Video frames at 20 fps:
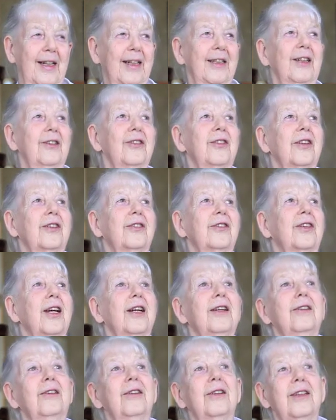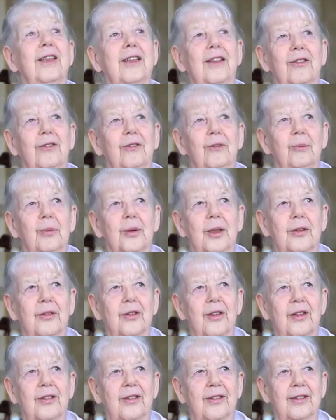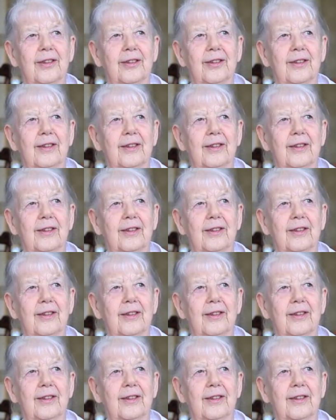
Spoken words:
and it's a totally different process.